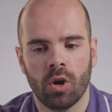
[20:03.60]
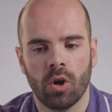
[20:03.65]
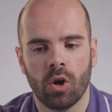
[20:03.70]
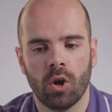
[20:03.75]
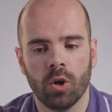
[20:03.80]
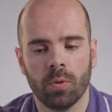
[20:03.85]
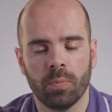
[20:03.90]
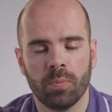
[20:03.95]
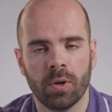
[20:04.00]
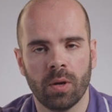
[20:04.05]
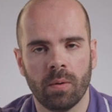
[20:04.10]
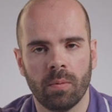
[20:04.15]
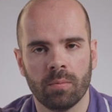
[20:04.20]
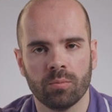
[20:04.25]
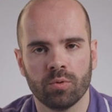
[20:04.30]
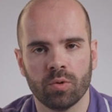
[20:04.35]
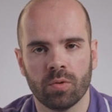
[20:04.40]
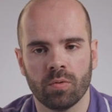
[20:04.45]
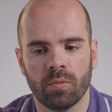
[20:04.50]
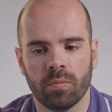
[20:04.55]
or
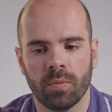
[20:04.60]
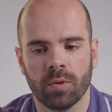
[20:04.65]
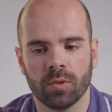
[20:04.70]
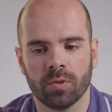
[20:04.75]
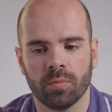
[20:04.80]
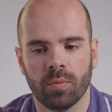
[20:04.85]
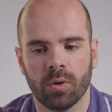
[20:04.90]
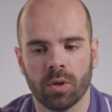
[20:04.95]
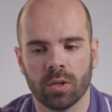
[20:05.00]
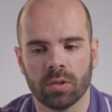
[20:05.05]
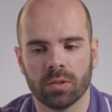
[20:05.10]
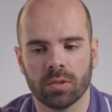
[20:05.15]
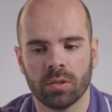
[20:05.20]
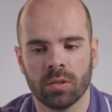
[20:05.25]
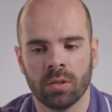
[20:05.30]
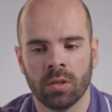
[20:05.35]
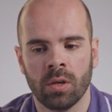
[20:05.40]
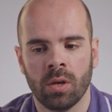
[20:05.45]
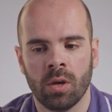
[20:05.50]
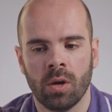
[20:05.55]
problems with remote monitor
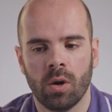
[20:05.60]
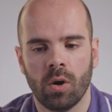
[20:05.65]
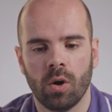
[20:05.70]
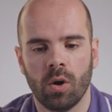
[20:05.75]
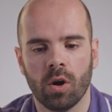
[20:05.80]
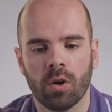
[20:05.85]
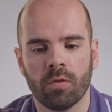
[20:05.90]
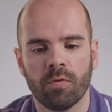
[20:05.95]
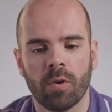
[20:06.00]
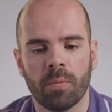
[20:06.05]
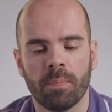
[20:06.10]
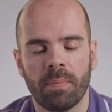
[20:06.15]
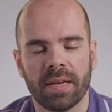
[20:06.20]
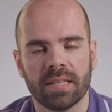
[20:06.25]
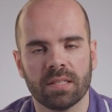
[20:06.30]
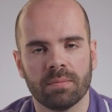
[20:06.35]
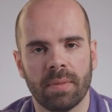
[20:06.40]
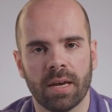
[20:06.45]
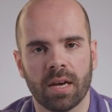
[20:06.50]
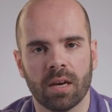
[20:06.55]
or for
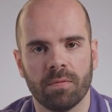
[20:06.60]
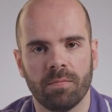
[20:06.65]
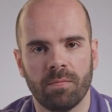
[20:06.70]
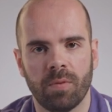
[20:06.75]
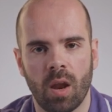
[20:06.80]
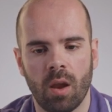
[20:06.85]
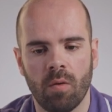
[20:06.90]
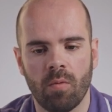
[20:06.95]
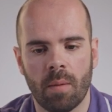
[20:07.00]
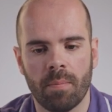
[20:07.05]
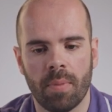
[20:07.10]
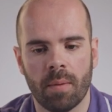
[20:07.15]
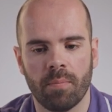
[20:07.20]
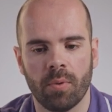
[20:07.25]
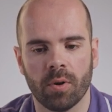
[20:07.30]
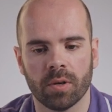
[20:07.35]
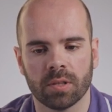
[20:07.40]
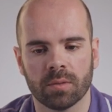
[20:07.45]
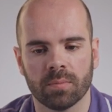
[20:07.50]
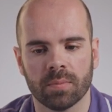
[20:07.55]
pacemaker follow-up
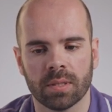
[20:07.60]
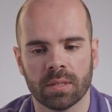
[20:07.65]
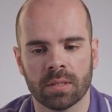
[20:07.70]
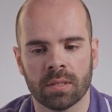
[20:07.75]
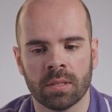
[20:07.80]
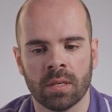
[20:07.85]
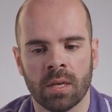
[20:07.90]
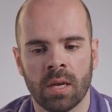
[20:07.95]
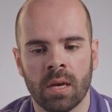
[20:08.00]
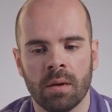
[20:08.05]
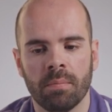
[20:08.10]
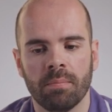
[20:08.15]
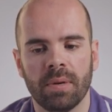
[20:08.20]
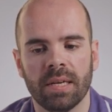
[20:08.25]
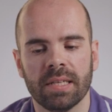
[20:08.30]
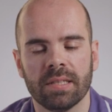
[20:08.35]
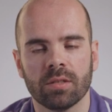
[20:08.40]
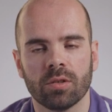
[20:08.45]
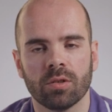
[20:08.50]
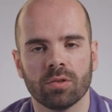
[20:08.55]
appointments,
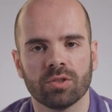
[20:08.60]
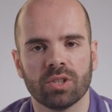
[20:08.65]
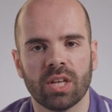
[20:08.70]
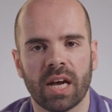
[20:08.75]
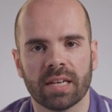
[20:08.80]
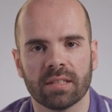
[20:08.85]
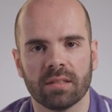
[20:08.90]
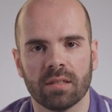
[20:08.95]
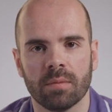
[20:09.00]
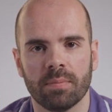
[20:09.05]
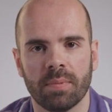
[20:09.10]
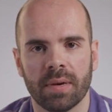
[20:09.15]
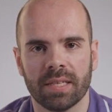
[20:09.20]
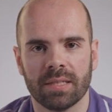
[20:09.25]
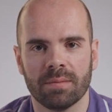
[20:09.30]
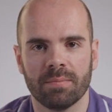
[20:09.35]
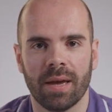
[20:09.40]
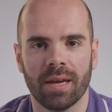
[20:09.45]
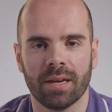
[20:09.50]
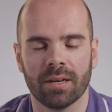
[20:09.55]
please contact the
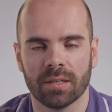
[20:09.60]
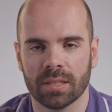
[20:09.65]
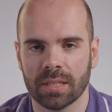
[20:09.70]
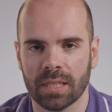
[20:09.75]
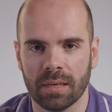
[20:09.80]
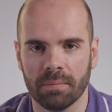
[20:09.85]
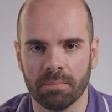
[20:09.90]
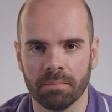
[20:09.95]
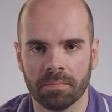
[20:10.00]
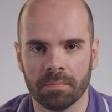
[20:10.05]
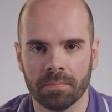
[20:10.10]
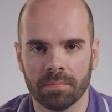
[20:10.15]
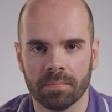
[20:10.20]
pacemaker team.